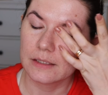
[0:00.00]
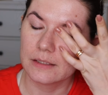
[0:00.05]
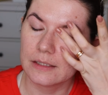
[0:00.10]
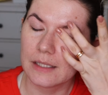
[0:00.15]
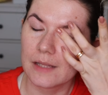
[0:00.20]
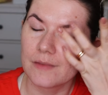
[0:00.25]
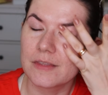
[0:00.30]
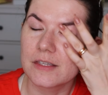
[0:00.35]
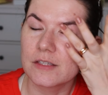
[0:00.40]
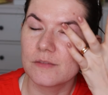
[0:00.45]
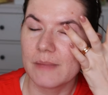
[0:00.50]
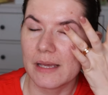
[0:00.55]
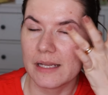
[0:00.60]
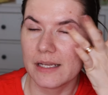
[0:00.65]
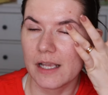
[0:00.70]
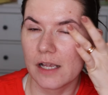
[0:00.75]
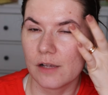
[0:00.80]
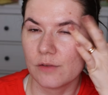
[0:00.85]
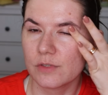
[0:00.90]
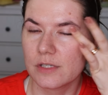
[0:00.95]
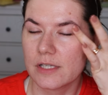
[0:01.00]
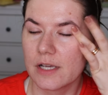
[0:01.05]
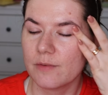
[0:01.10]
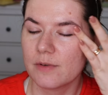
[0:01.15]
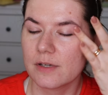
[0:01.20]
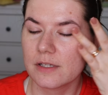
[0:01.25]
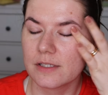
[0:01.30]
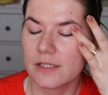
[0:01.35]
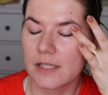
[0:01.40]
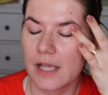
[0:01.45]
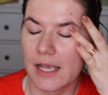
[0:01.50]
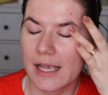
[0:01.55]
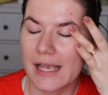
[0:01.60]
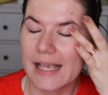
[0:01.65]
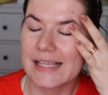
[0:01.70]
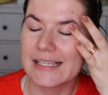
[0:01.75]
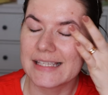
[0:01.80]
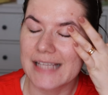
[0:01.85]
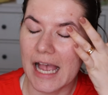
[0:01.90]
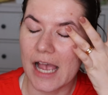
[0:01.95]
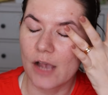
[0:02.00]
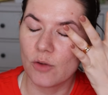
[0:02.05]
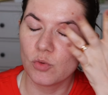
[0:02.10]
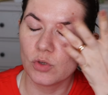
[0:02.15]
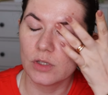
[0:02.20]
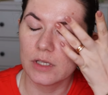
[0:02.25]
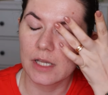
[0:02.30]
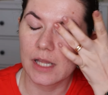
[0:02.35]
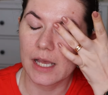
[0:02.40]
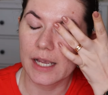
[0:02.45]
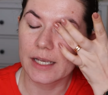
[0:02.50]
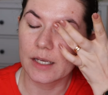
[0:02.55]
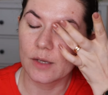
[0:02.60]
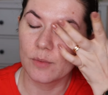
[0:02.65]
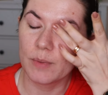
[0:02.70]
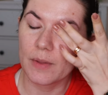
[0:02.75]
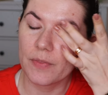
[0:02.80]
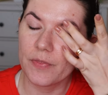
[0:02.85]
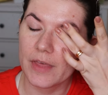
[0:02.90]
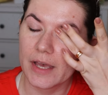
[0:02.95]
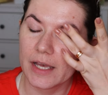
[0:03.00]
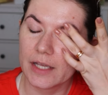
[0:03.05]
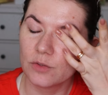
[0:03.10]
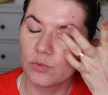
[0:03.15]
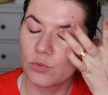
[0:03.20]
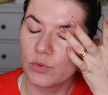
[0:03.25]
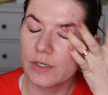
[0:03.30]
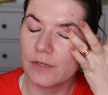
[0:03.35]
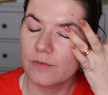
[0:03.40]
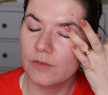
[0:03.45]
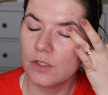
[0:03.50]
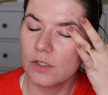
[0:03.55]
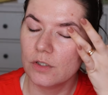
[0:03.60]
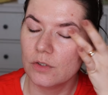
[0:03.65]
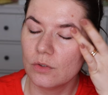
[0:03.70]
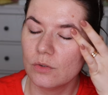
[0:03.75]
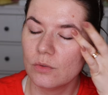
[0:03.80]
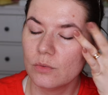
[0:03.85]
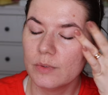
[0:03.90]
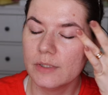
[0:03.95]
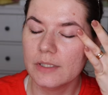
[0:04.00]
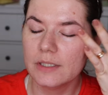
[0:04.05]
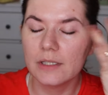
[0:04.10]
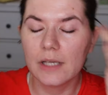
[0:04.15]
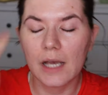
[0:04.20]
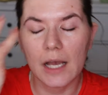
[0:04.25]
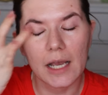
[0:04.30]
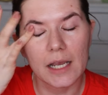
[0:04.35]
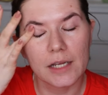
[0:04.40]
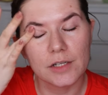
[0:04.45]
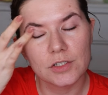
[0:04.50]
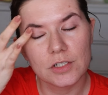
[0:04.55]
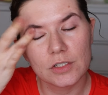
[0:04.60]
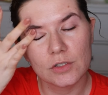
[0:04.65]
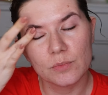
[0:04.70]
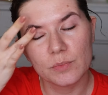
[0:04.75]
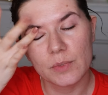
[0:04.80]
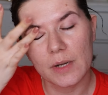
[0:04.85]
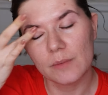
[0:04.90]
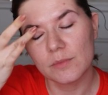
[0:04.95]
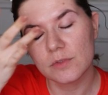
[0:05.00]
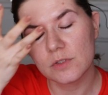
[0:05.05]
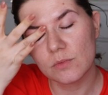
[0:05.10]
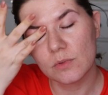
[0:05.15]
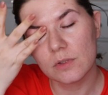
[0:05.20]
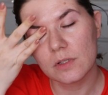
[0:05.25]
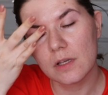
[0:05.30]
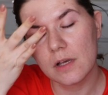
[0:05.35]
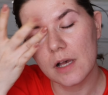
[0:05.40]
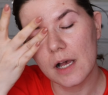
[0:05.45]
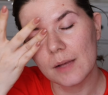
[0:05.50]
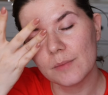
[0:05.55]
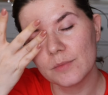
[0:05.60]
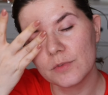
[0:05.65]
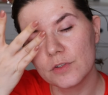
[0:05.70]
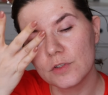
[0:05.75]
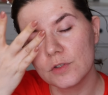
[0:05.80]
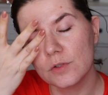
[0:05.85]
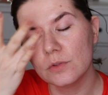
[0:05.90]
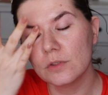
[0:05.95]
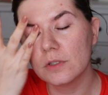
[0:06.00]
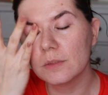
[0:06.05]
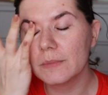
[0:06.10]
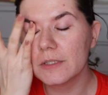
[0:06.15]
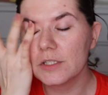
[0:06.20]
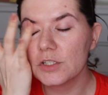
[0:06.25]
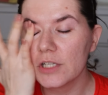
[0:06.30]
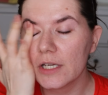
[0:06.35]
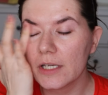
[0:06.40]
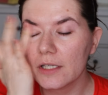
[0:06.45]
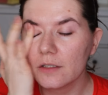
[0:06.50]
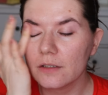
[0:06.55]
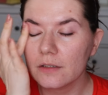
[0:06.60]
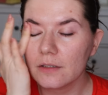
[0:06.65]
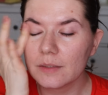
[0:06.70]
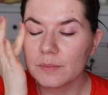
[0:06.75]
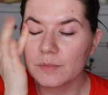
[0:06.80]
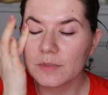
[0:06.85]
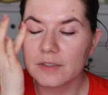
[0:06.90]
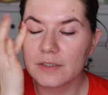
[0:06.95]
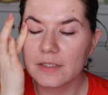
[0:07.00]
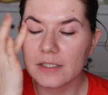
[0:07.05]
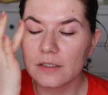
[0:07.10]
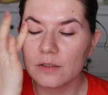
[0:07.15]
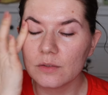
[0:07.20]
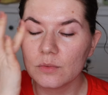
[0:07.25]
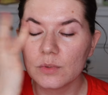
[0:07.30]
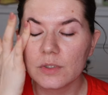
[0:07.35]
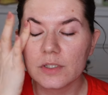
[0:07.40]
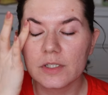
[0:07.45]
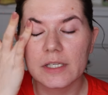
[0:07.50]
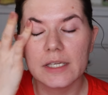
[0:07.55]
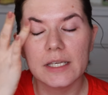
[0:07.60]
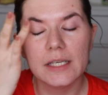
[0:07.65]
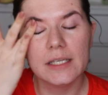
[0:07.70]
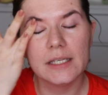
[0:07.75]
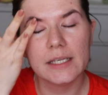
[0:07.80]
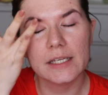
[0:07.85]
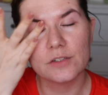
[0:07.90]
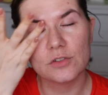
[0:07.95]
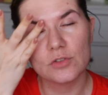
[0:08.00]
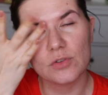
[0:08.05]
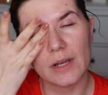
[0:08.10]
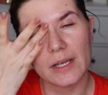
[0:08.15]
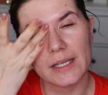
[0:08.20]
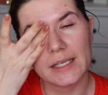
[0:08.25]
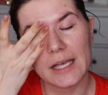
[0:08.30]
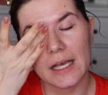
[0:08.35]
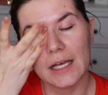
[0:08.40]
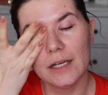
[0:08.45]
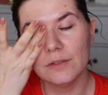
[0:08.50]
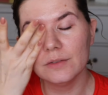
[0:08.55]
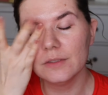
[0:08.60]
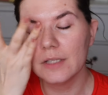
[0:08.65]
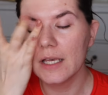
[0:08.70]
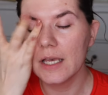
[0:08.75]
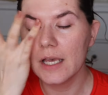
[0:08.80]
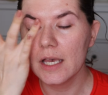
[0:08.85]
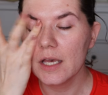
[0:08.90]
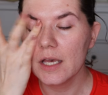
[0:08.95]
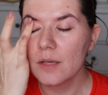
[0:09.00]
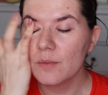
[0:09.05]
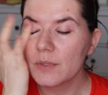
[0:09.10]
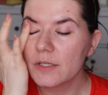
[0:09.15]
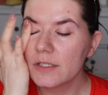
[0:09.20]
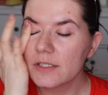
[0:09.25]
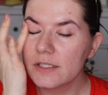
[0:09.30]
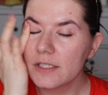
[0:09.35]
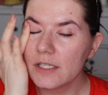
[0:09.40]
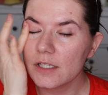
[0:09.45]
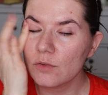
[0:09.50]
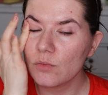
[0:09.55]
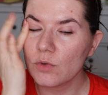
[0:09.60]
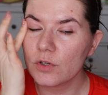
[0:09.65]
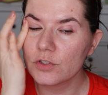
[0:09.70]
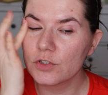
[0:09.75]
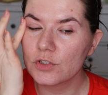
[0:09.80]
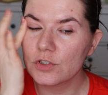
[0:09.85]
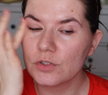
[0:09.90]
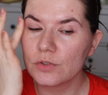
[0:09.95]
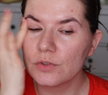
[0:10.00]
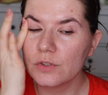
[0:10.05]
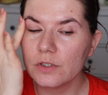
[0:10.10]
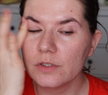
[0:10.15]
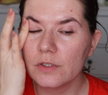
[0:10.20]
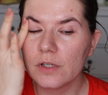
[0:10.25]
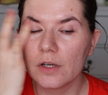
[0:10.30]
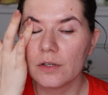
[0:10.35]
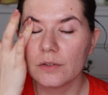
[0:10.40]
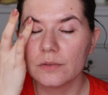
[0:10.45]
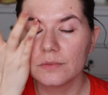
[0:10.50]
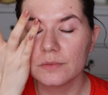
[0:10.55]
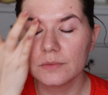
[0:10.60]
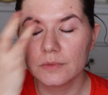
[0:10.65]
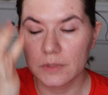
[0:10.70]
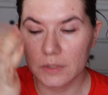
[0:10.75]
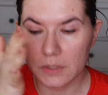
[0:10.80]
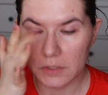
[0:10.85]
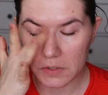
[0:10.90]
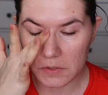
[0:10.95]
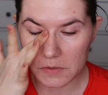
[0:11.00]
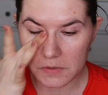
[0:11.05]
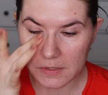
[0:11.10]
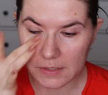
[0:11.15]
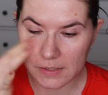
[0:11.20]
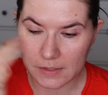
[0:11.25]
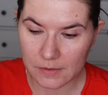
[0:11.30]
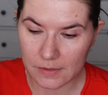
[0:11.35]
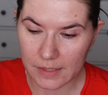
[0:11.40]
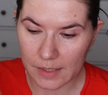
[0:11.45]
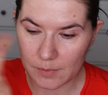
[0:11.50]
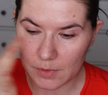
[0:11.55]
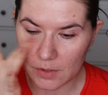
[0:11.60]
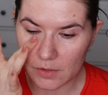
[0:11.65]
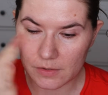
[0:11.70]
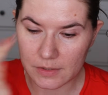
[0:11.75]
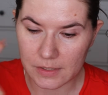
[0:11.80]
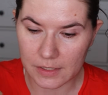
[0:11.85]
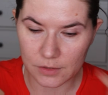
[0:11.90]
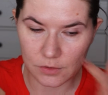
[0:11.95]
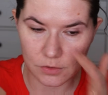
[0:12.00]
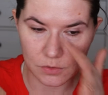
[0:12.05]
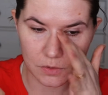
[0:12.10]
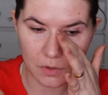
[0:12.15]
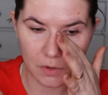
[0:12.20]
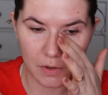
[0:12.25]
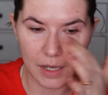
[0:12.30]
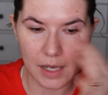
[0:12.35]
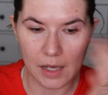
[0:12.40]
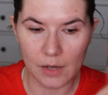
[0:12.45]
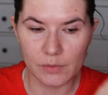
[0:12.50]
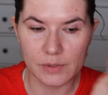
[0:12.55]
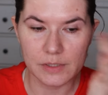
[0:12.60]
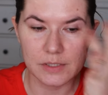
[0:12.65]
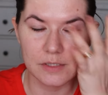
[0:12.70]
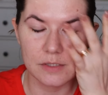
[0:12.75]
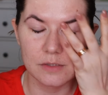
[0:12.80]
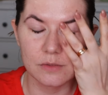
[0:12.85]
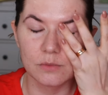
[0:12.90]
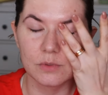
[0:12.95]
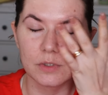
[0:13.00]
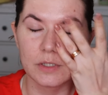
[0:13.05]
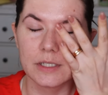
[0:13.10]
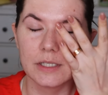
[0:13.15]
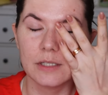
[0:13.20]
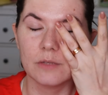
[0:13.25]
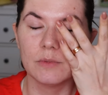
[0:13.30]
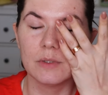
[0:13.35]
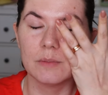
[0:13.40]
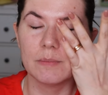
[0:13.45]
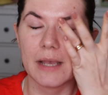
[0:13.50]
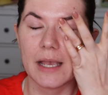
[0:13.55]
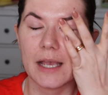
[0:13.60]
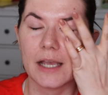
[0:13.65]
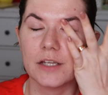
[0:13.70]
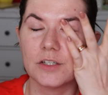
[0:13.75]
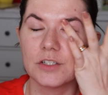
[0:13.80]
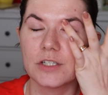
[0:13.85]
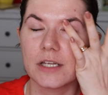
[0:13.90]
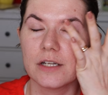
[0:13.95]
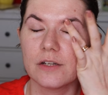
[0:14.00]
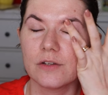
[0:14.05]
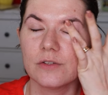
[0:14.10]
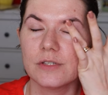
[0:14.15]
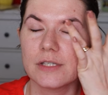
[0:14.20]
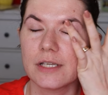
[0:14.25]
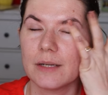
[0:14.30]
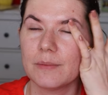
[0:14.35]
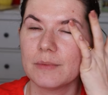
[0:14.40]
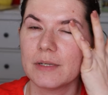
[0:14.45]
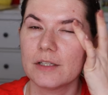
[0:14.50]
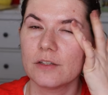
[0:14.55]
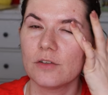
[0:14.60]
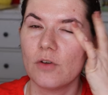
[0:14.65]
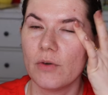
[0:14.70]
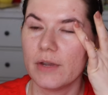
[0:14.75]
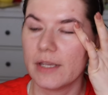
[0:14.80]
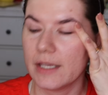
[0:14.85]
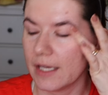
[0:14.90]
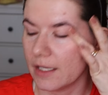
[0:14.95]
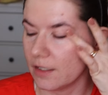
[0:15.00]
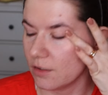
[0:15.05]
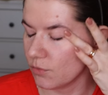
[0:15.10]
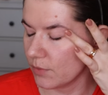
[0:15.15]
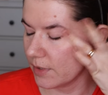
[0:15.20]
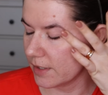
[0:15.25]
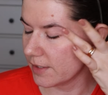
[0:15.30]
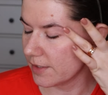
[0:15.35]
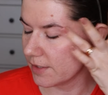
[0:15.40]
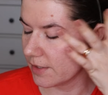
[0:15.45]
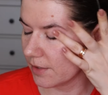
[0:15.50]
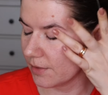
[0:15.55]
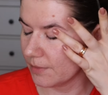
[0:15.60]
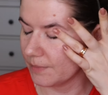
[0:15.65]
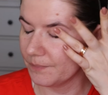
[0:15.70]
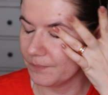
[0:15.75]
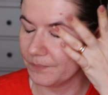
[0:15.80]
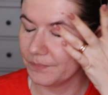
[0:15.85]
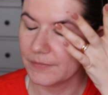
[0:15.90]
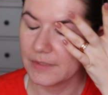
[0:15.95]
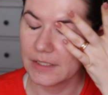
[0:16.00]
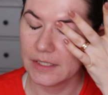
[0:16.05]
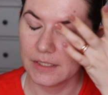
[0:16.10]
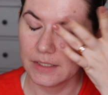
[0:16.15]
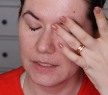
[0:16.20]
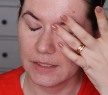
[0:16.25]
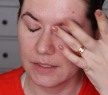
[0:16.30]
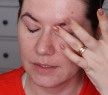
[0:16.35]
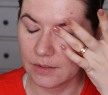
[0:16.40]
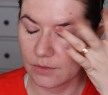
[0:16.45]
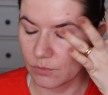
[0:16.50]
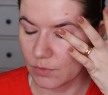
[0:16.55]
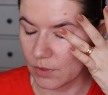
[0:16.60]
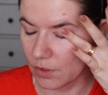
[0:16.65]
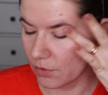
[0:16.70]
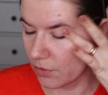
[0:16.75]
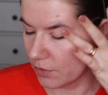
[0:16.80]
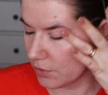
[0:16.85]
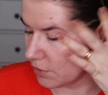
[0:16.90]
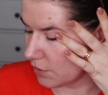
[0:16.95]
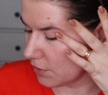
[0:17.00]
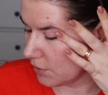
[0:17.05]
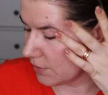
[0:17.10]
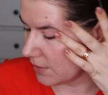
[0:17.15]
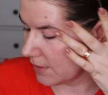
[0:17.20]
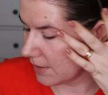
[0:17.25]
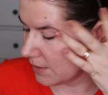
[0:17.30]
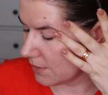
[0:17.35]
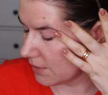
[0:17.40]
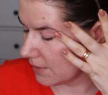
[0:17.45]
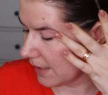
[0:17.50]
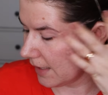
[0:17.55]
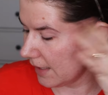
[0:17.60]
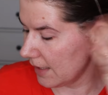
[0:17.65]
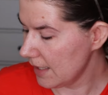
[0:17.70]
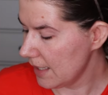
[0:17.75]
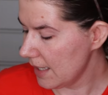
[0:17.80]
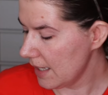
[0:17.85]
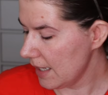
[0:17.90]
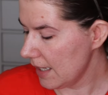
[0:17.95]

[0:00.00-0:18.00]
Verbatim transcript: Not as many hours as I would like, but that review with eyeshadow primers will come soon on my channel. I'm still working and trying out, but I still want to, you know, use it today because I do know how it's working with my eyeshadows and I'm not going anywhere, so we are going to use it today.